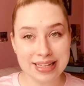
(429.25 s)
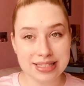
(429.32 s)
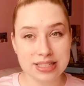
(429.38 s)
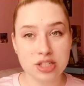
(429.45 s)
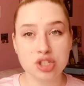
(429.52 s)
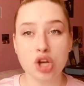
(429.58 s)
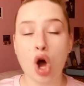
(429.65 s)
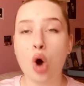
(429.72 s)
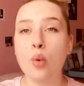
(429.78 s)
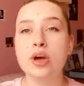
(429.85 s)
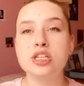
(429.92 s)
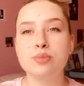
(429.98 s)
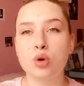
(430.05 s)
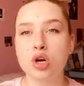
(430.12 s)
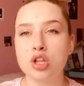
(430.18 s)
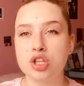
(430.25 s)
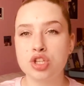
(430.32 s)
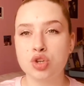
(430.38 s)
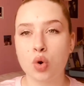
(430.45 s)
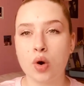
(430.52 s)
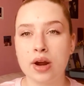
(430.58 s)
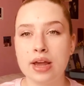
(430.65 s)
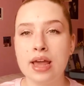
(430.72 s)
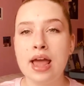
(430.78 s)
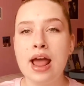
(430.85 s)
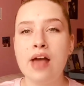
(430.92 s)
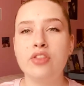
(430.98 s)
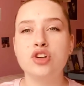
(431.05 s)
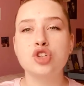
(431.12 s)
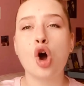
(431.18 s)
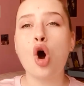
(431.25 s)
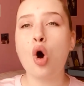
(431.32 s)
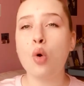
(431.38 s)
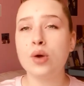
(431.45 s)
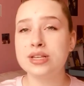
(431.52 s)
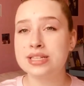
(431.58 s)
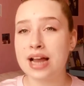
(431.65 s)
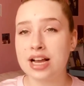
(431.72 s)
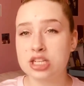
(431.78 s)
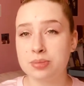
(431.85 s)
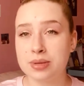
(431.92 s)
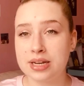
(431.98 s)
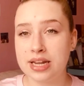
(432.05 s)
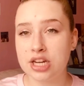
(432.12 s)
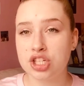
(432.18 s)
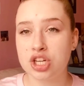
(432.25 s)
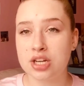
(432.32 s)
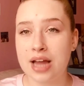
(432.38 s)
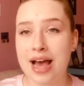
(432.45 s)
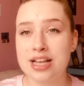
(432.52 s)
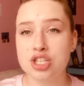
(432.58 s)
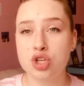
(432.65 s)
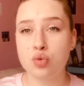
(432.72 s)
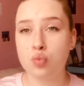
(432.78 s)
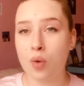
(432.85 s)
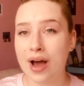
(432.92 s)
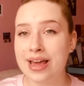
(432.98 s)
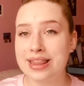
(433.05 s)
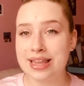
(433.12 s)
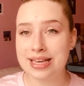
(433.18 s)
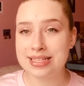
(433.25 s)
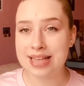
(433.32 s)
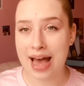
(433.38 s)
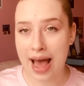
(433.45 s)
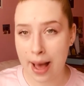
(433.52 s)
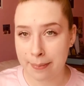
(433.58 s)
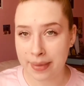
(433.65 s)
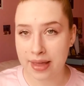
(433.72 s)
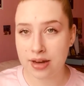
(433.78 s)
There's always more to the story, and there's always an explanation as to why things happen.